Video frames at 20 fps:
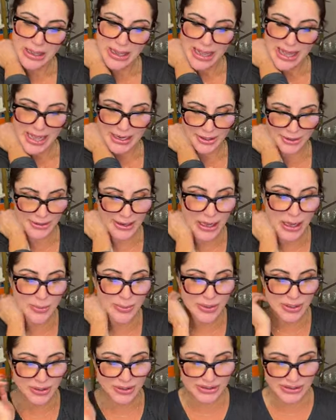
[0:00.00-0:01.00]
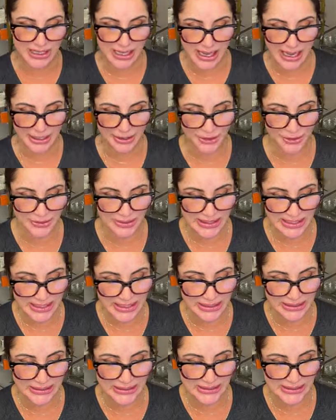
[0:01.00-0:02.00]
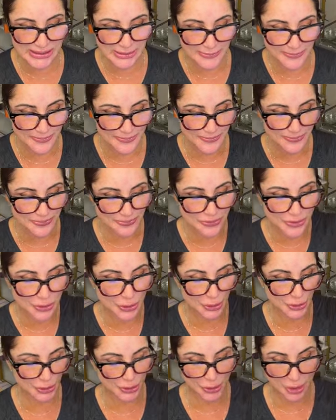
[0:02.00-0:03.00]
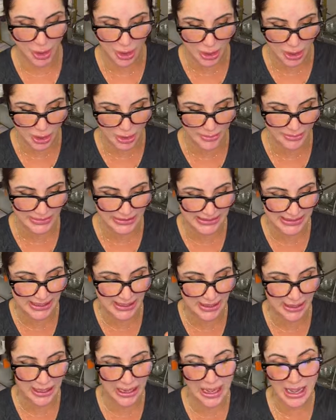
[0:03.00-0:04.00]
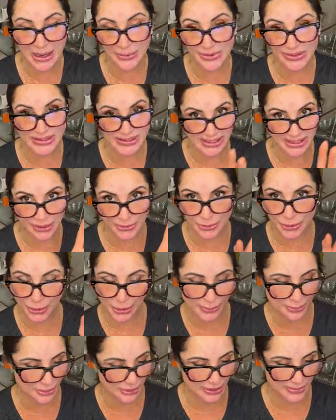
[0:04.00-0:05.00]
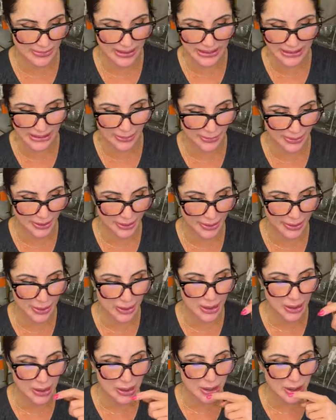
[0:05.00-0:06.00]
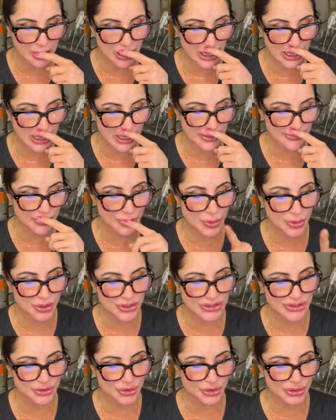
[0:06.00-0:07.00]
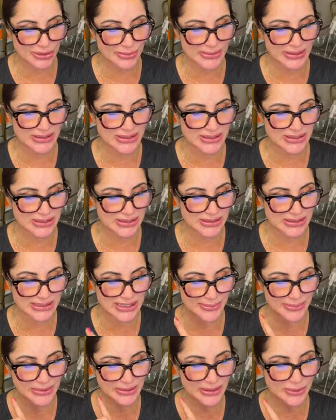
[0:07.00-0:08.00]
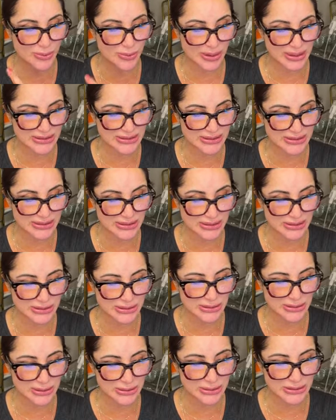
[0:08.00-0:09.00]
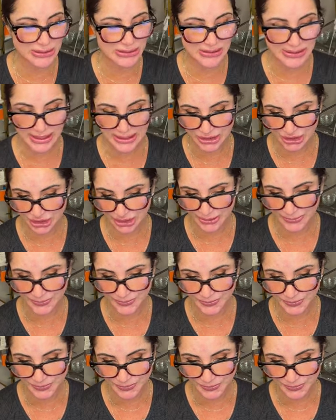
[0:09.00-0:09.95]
at your elbows, at your knees, your arms, I would say you can put them anywhere. The course of treatments is typically one session,